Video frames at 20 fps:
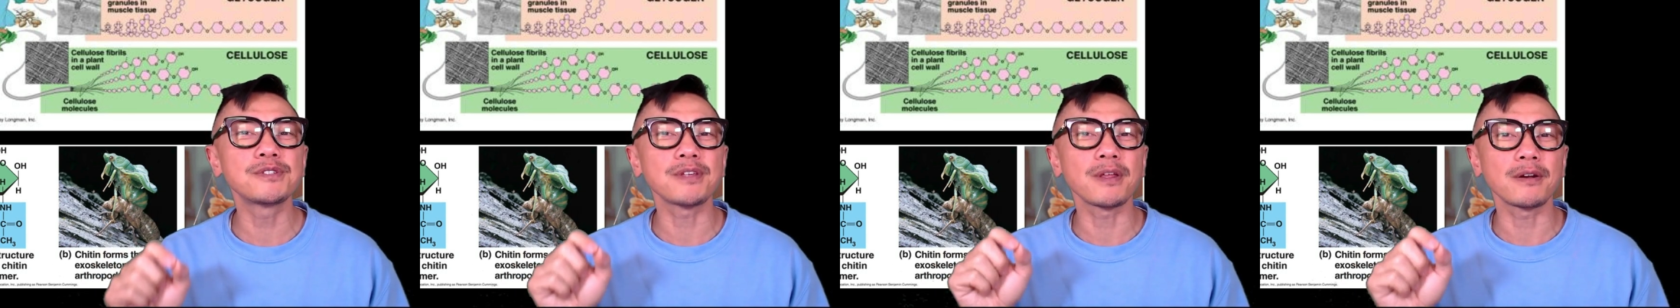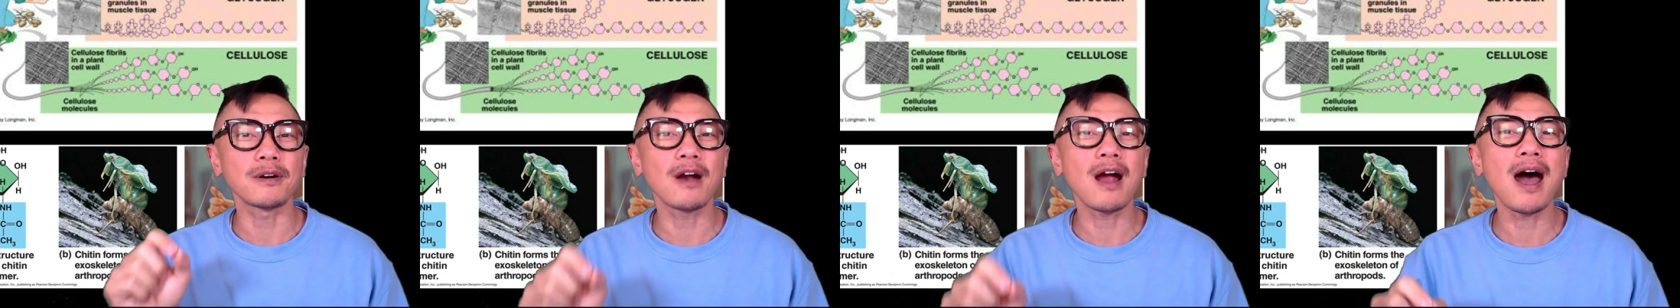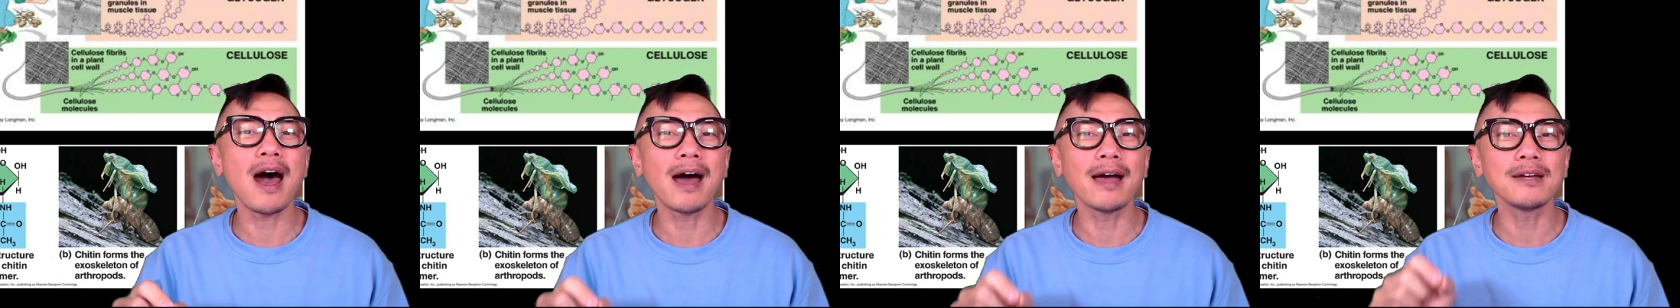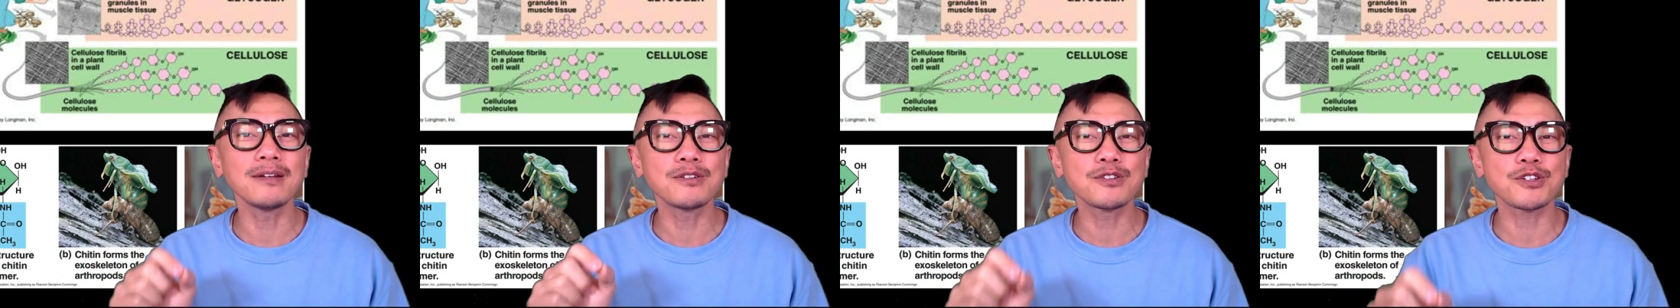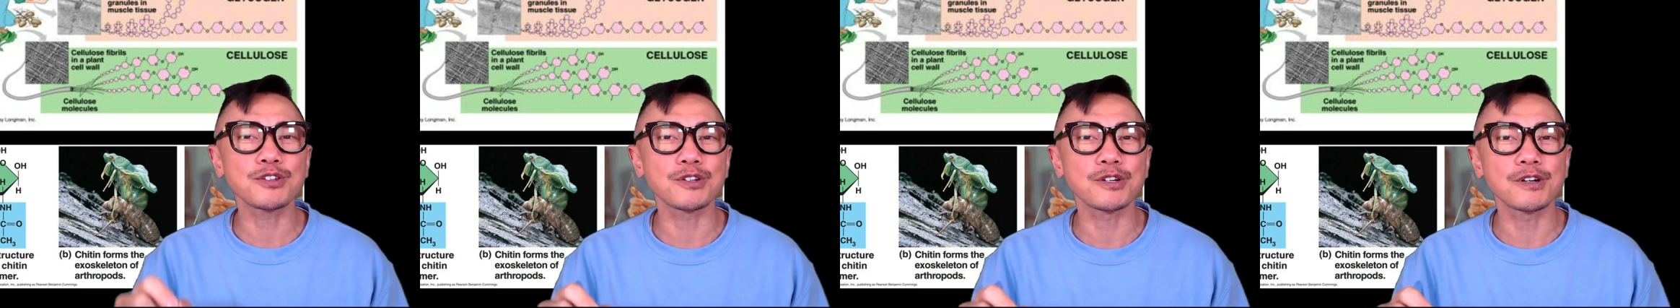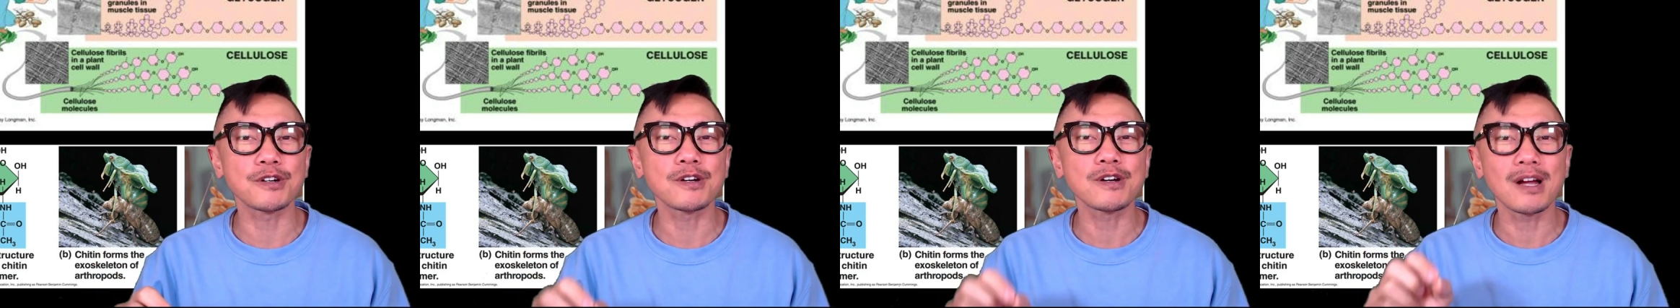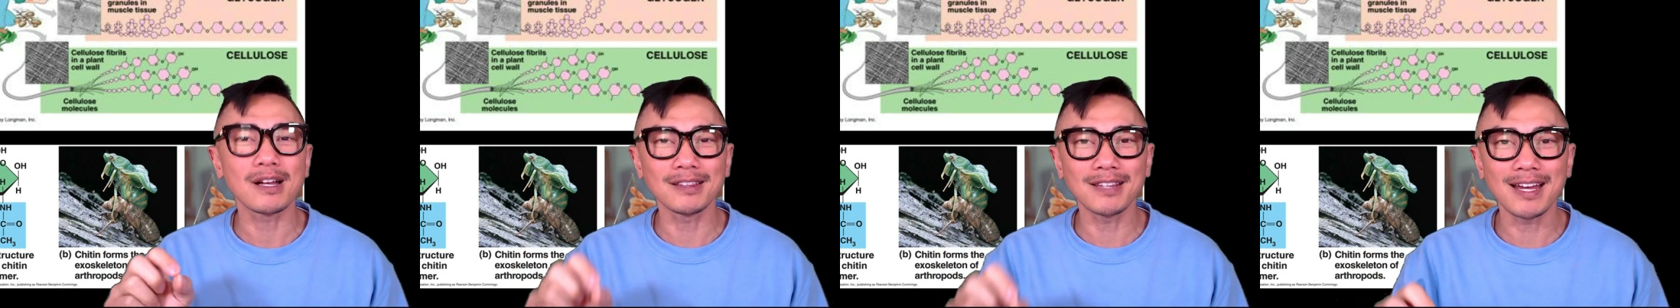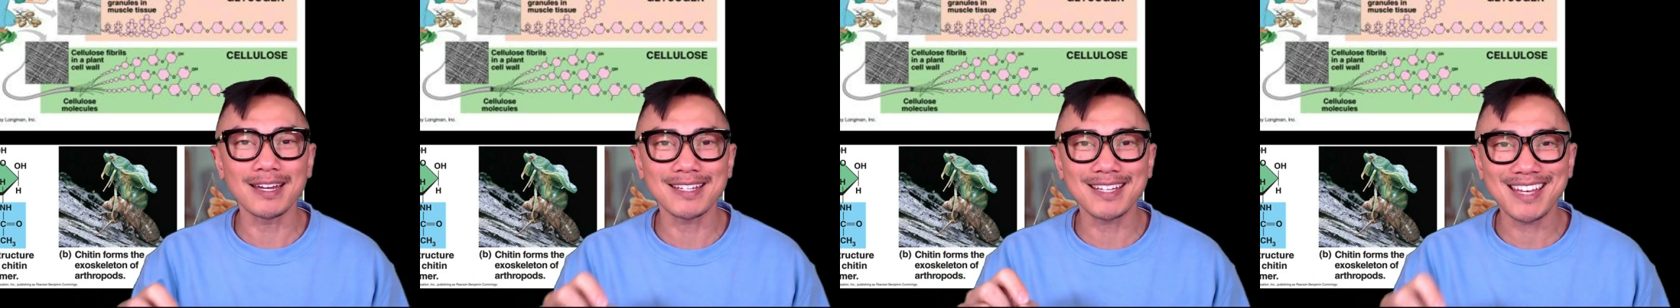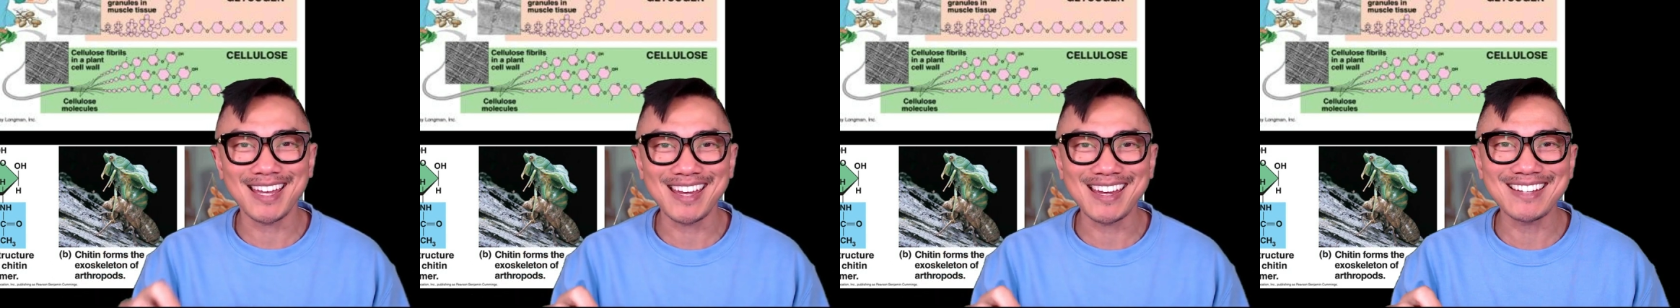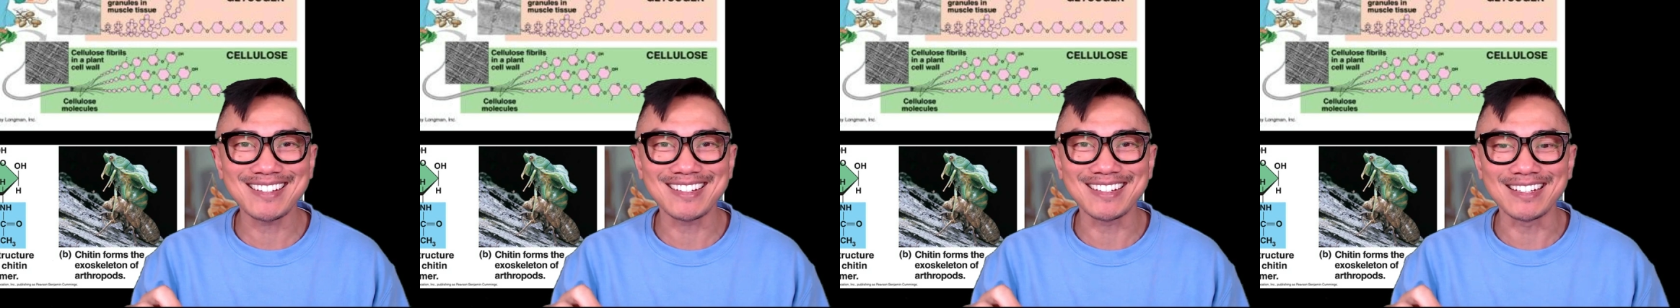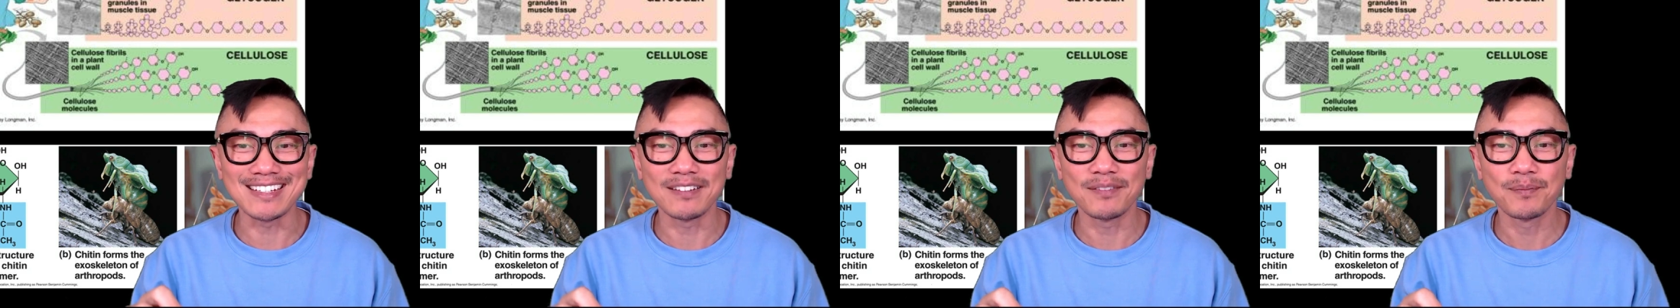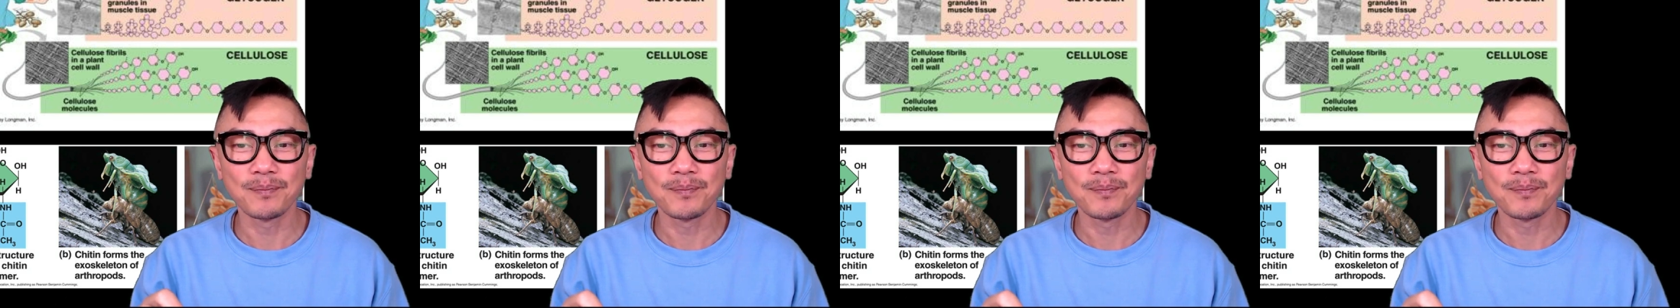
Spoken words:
that are high in sugar, like candy.